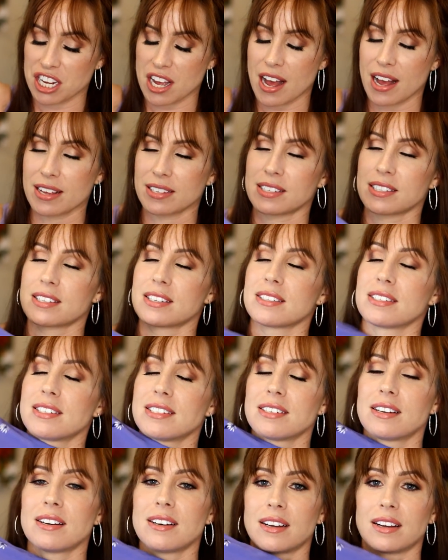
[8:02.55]
Just,
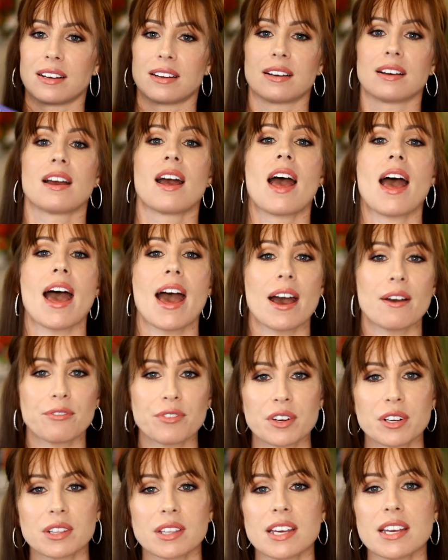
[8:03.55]
ugh,
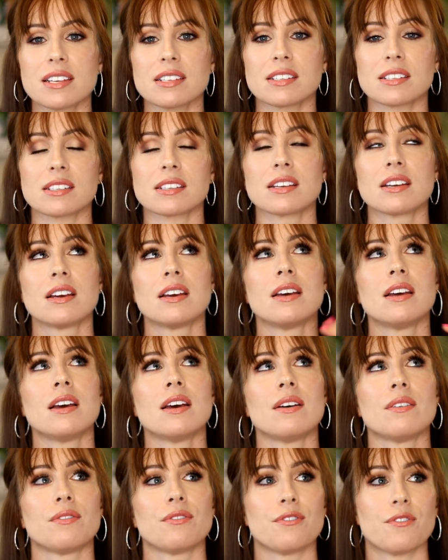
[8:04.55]
effortless,
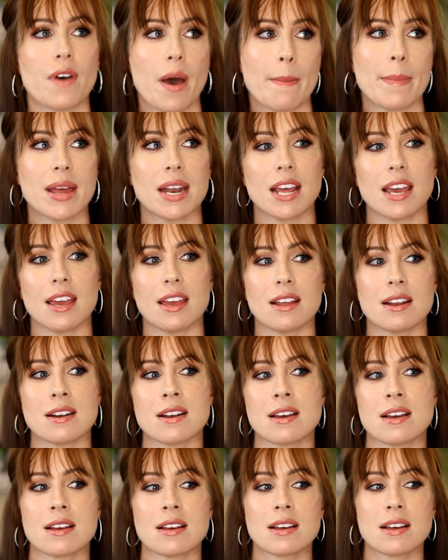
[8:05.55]

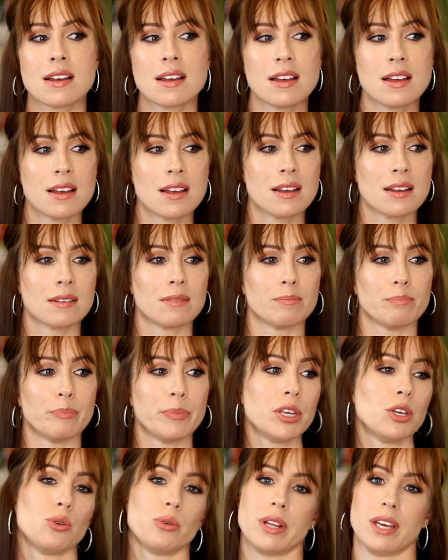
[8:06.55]
feminine
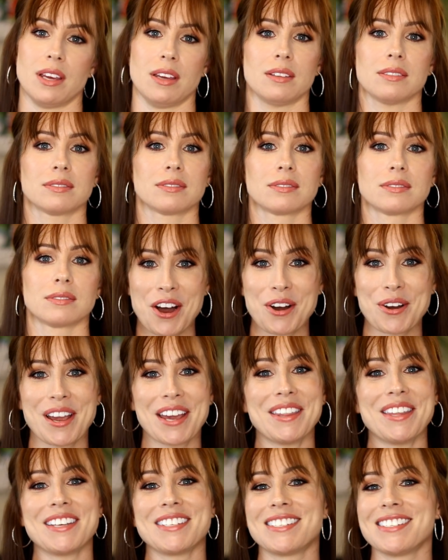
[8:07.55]
beauty.
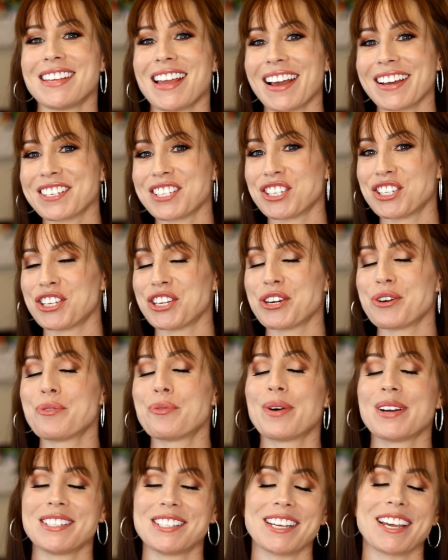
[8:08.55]
Okay, these next
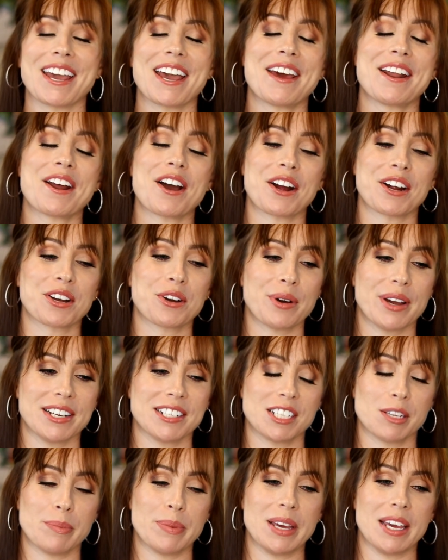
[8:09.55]
two, once again, are
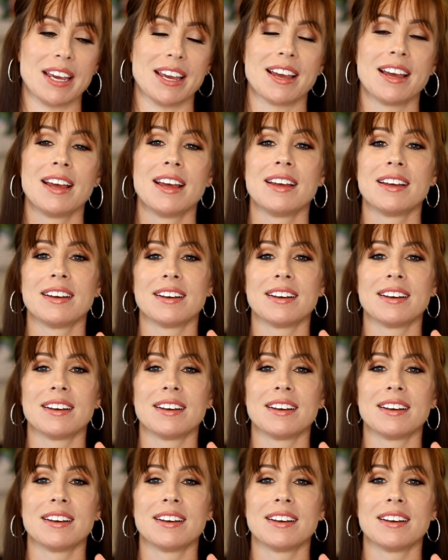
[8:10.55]
going to be